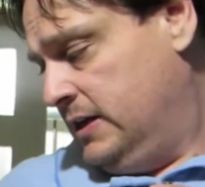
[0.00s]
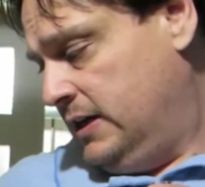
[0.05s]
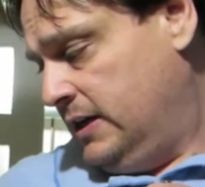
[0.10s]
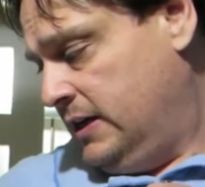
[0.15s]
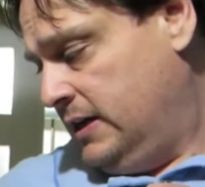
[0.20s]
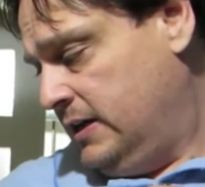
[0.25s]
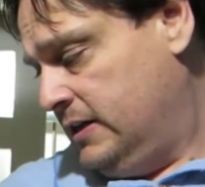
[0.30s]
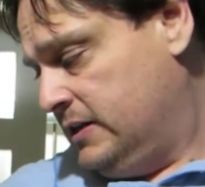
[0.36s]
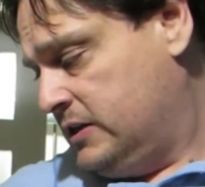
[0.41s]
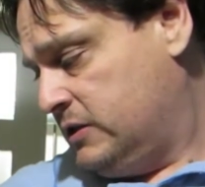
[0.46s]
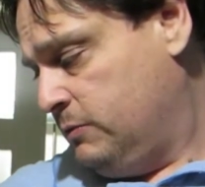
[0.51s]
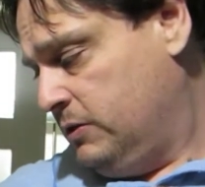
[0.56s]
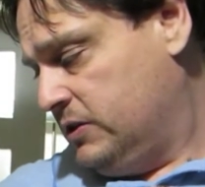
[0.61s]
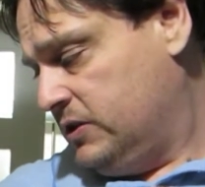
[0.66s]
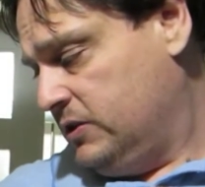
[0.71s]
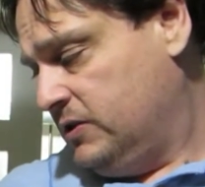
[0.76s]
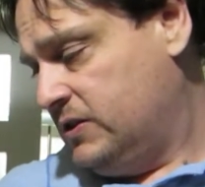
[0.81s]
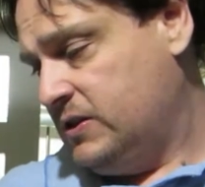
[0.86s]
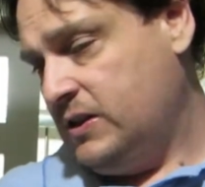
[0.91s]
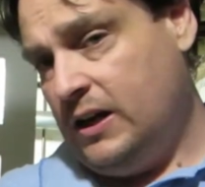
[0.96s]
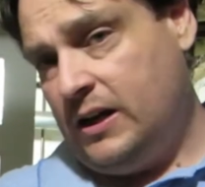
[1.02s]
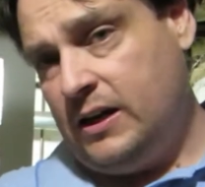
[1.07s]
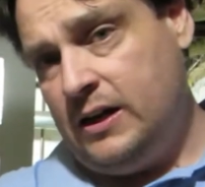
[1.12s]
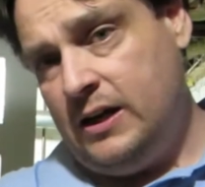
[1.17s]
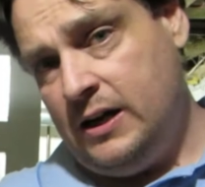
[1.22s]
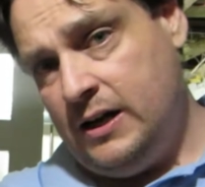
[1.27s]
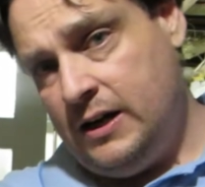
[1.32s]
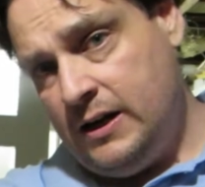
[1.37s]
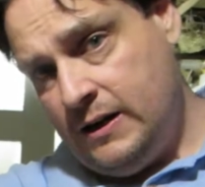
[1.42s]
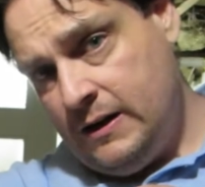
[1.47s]
a swizzle
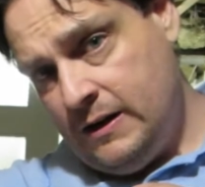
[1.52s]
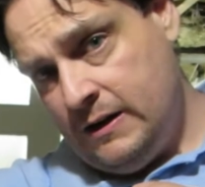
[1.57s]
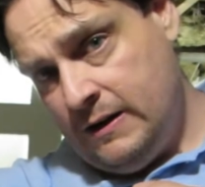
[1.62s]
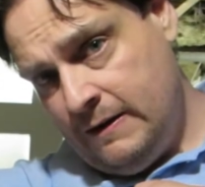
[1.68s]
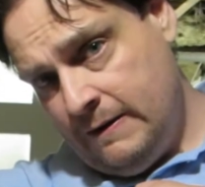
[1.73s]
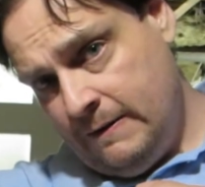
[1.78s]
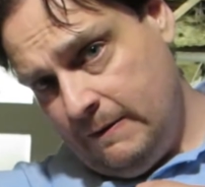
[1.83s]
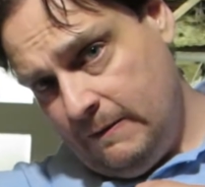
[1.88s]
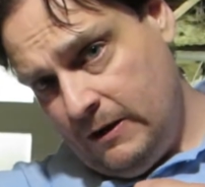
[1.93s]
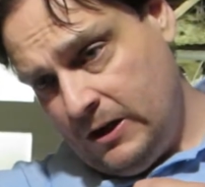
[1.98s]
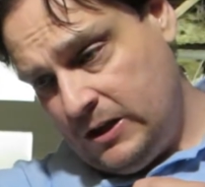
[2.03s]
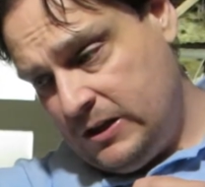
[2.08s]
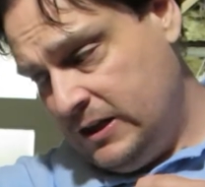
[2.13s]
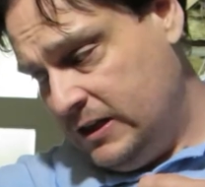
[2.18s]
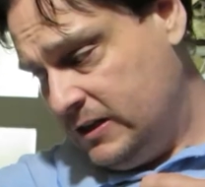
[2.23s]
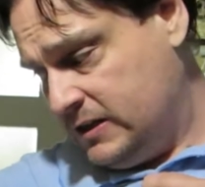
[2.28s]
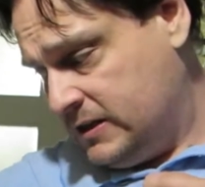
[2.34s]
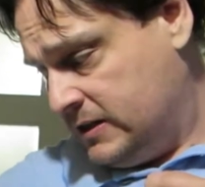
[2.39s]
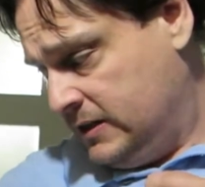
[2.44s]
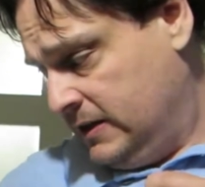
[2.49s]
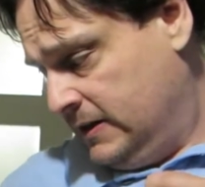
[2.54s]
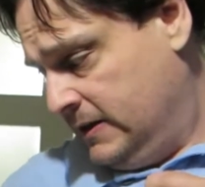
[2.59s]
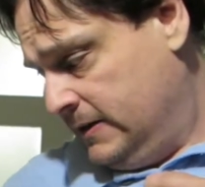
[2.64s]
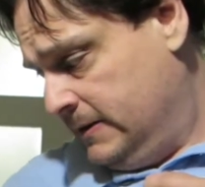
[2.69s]
stick like this.